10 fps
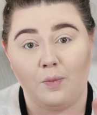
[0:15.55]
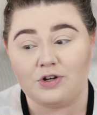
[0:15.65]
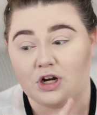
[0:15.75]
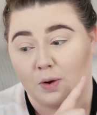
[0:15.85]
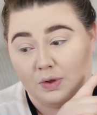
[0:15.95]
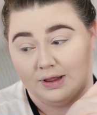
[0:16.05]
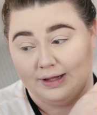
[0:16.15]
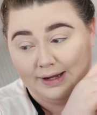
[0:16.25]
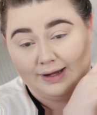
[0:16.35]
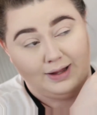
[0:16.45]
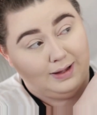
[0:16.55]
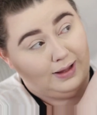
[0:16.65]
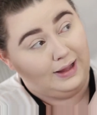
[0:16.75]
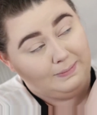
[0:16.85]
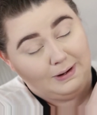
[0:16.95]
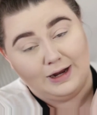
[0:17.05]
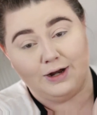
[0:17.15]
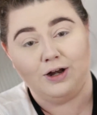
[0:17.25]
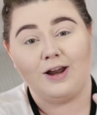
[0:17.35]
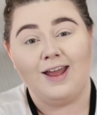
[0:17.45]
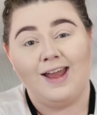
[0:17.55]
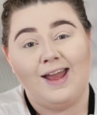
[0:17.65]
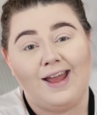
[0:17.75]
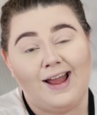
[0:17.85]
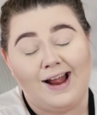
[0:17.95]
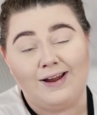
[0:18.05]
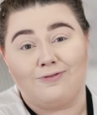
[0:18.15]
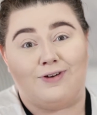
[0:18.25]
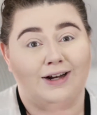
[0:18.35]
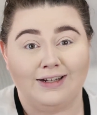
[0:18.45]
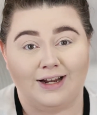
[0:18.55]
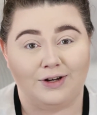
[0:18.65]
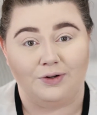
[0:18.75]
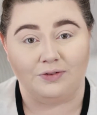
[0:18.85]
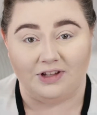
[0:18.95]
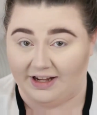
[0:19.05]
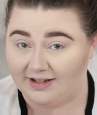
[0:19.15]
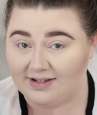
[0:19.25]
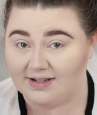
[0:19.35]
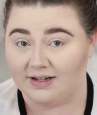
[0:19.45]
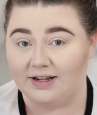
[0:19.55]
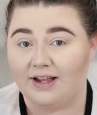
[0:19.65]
which I will link up here, I finally got a new lens.